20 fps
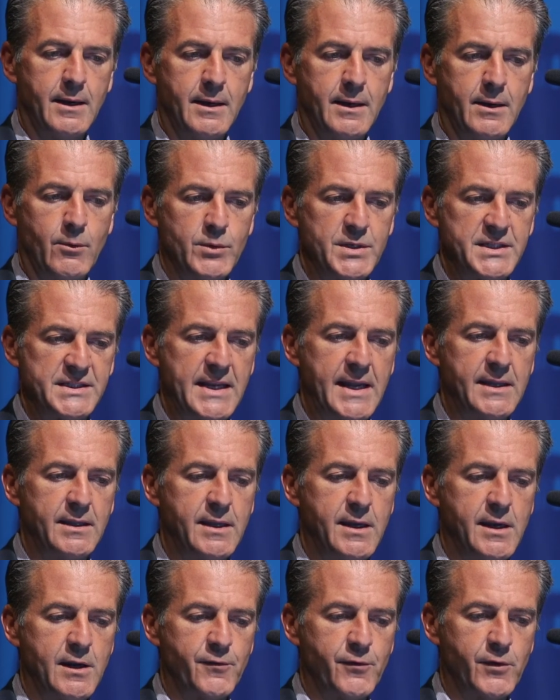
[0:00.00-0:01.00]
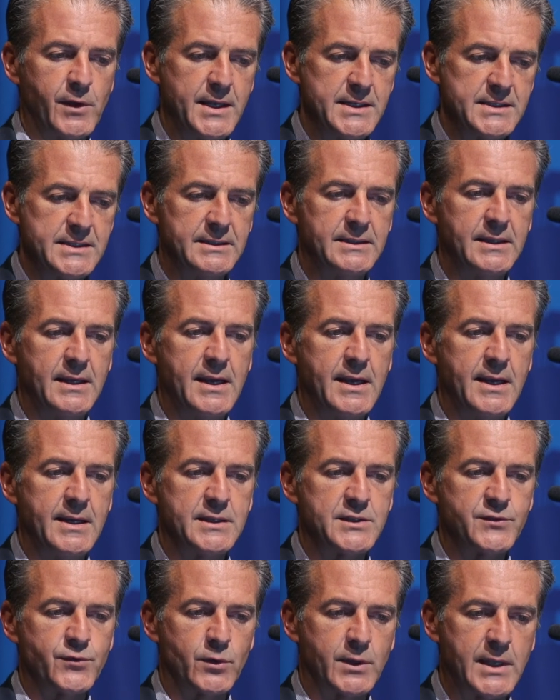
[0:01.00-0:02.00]
we stained here for
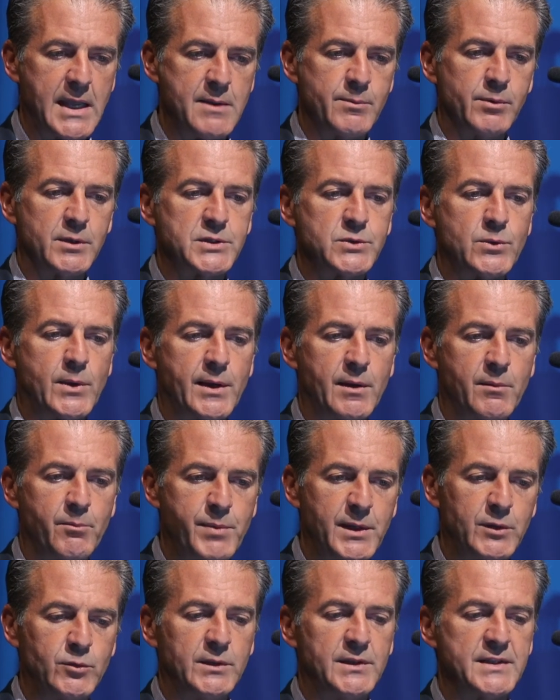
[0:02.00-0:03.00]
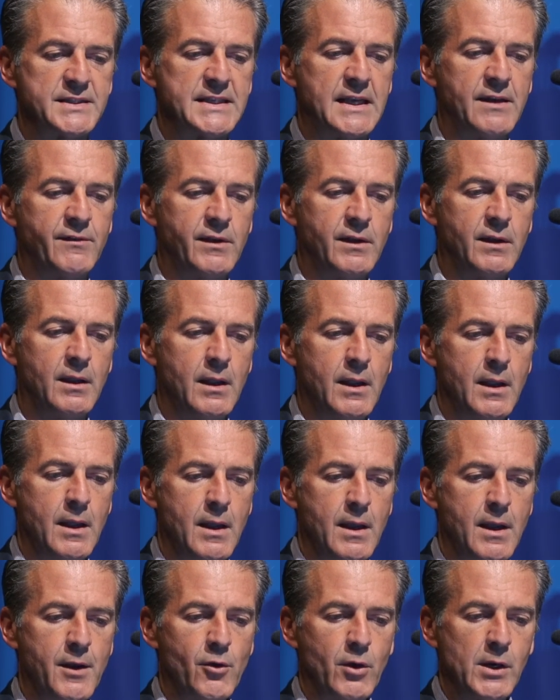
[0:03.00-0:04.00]
ACTH, for KBLS1 and P27,
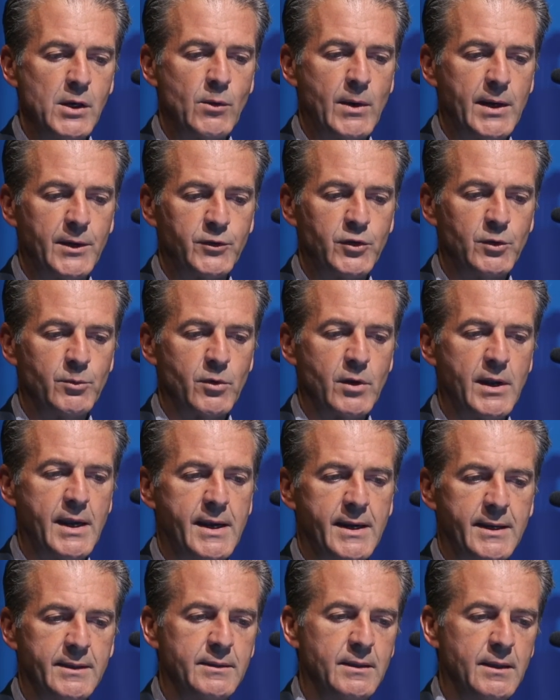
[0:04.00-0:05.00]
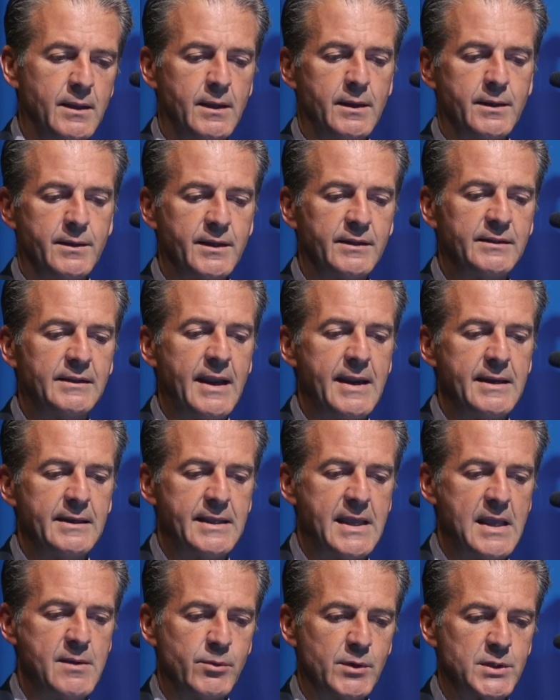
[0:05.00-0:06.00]
and only one tumor had retained
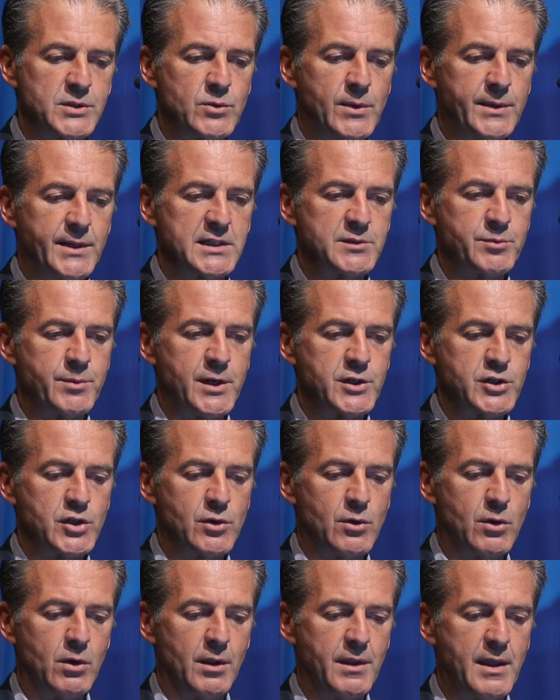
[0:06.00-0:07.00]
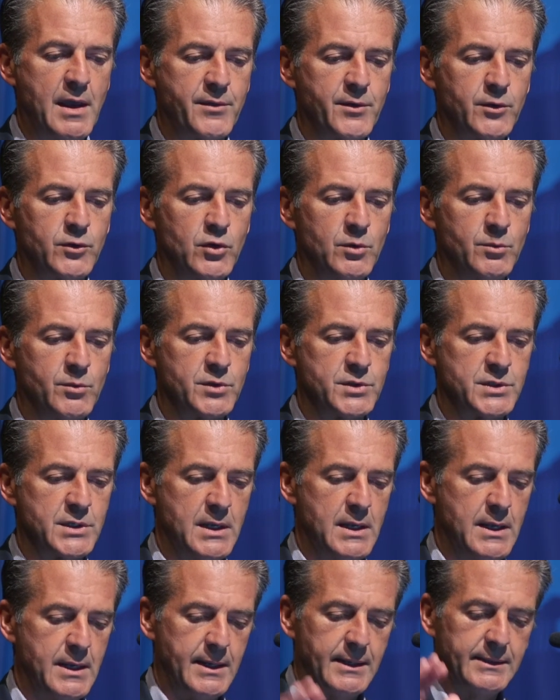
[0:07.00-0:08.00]
KBLS1 expression. All the other tumors
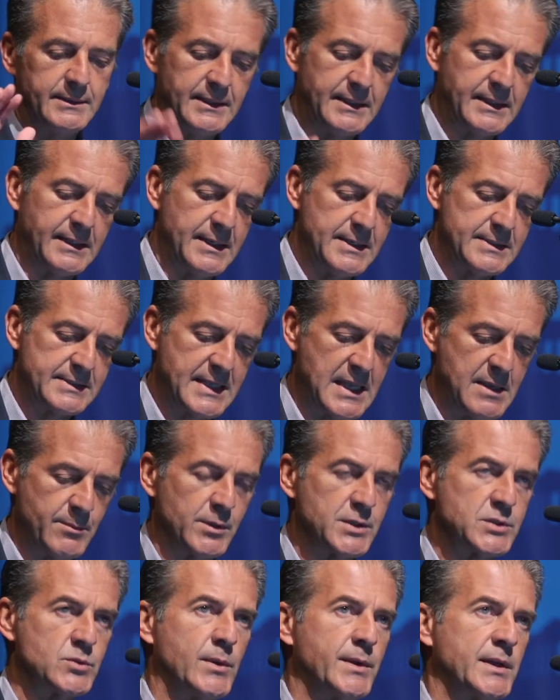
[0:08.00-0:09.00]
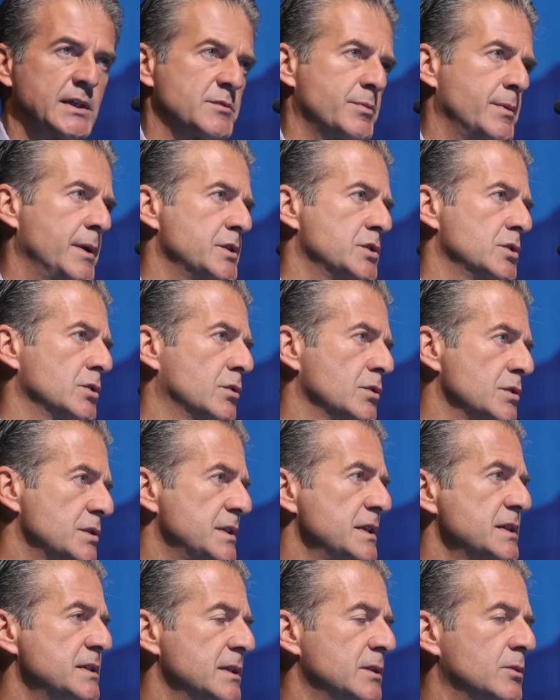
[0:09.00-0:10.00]
had decreased KBLS1 expression,
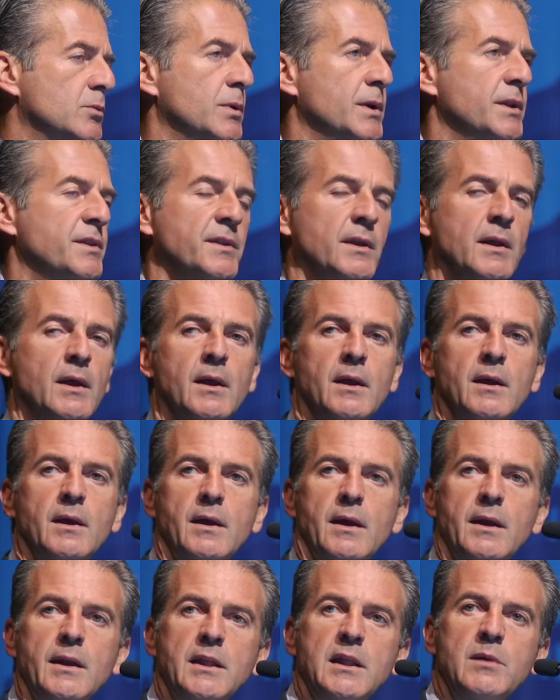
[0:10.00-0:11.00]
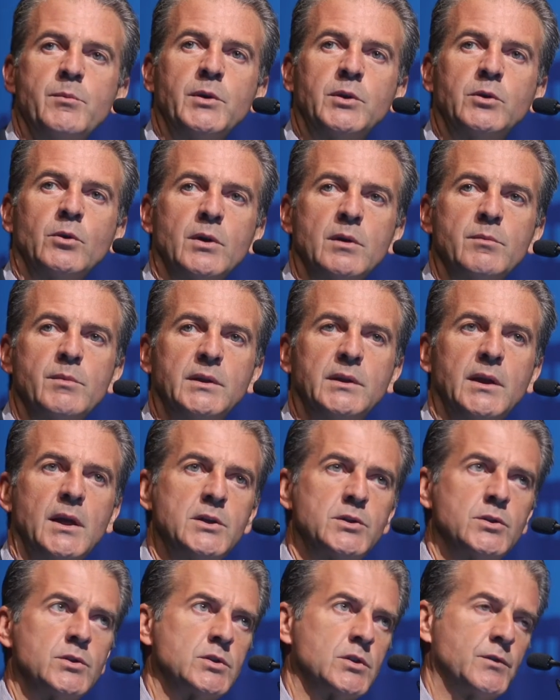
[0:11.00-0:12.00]
consistent with inhibitory
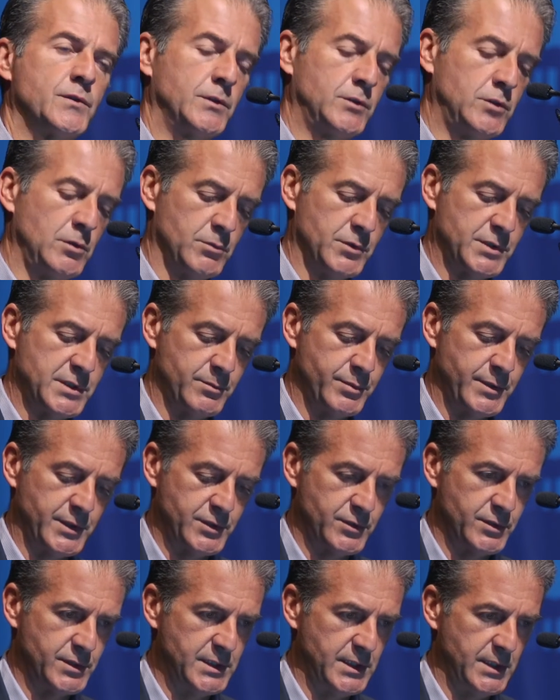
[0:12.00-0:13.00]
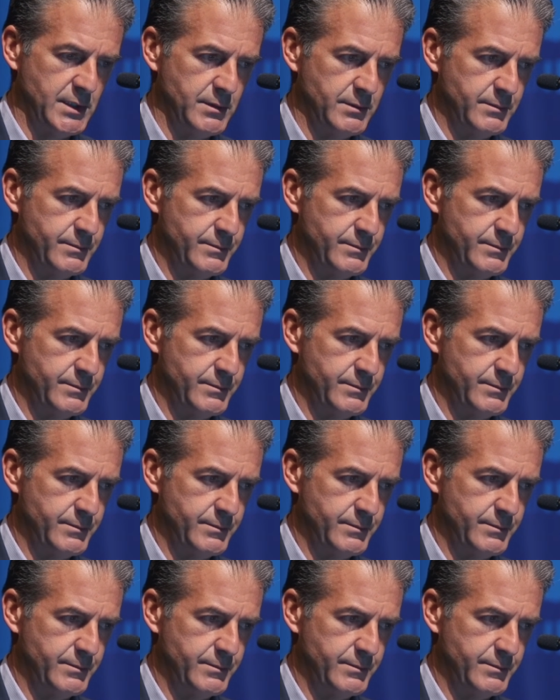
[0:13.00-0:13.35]
mutations of a tumor suppressor gene.